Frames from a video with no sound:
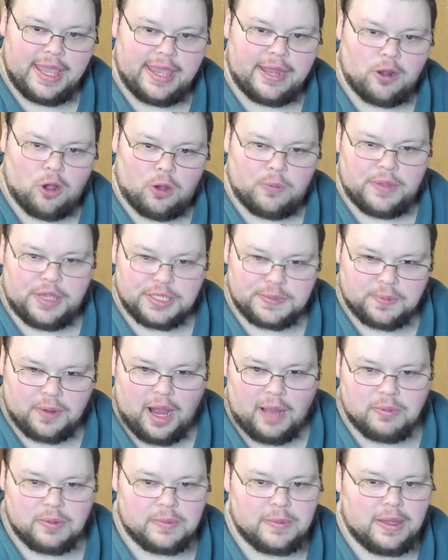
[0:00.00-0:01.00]
an OBS
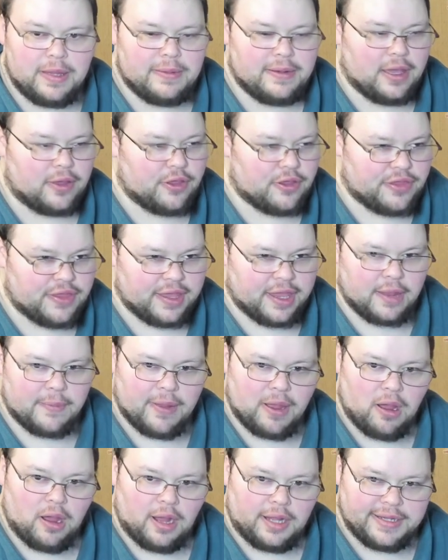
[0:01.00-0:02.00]
problem. Now the thing
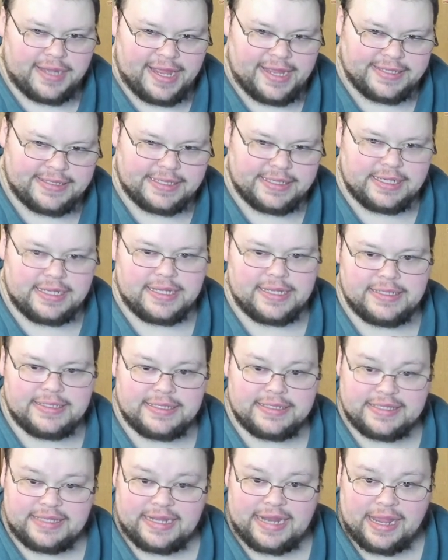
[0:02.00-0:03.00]
about Audacity is
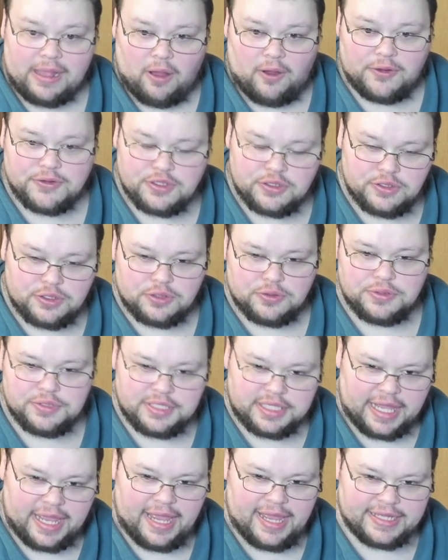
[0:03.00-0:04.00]
is that I also
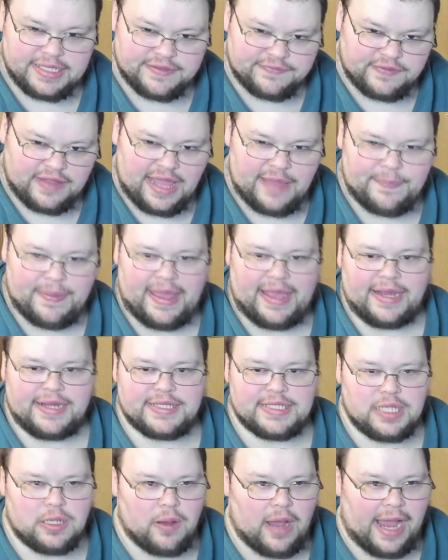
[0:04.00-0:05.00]
use that as a flatpak.
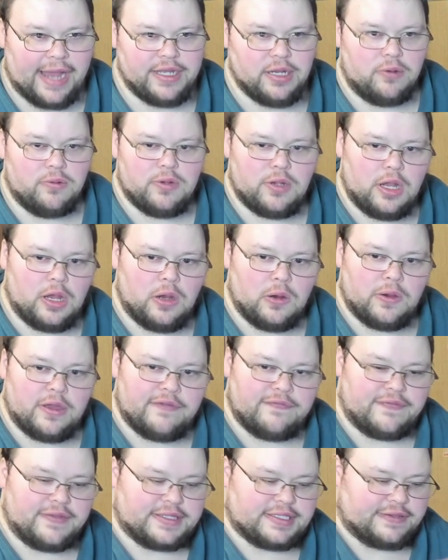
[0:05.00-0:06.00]
So I don't know
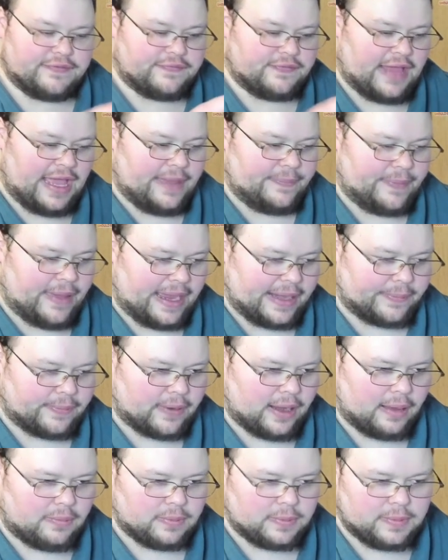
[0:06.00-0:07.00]
if it's a flatpak
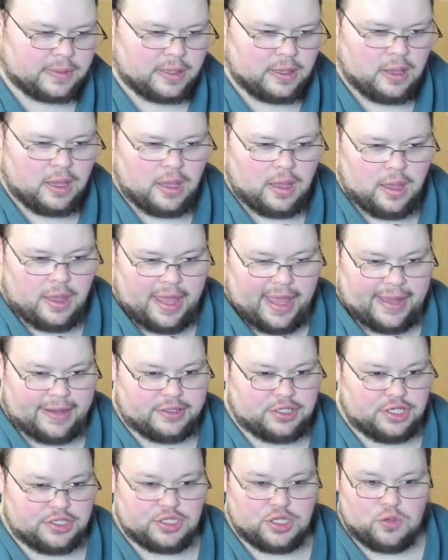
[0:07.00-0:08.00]
problem
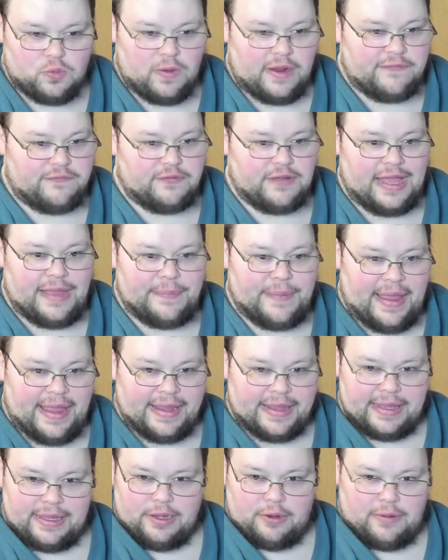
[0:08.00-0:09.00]
and just the way
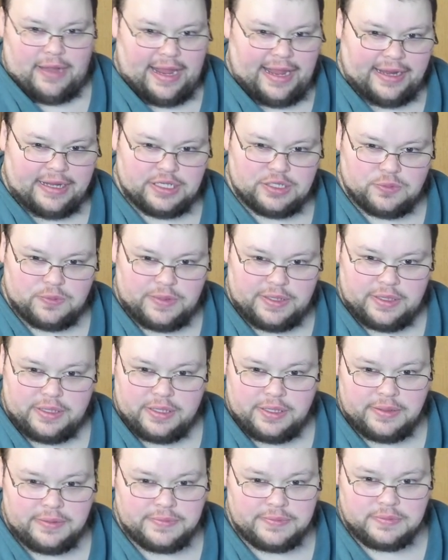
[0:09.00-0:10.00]
Flatpak interacts with